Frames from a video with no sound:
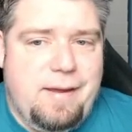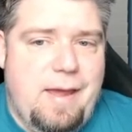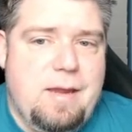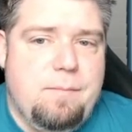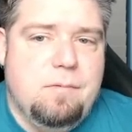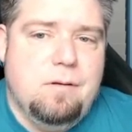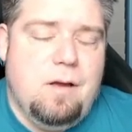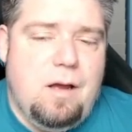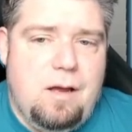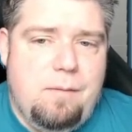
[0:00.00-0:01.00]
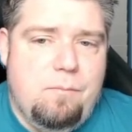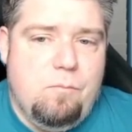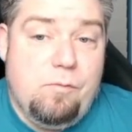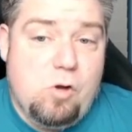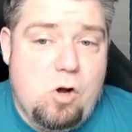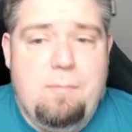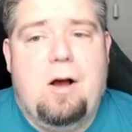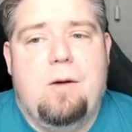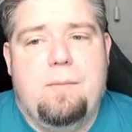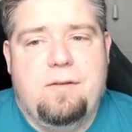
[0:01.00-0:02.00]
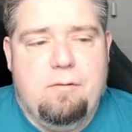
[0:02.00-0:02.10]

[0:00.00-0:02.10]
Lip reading: game with combat armies.